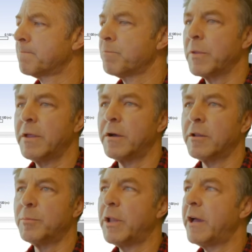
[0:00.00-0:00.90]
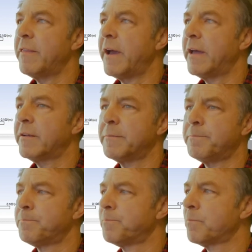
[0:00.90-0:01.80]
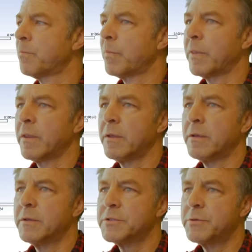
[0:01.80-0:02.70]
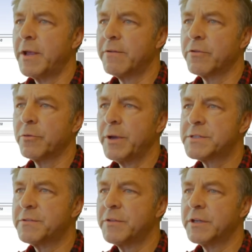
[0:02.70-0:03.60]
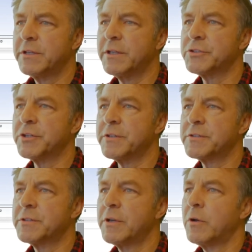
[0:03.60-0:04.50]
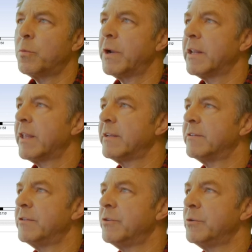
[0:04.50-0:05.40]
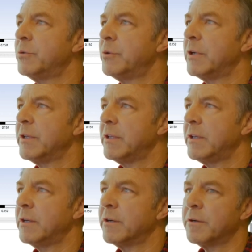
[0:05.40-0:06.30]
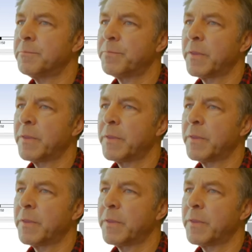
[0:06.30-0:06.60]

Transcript: And I'll apply that. So now for the rest of the conditions, what I'd like to do here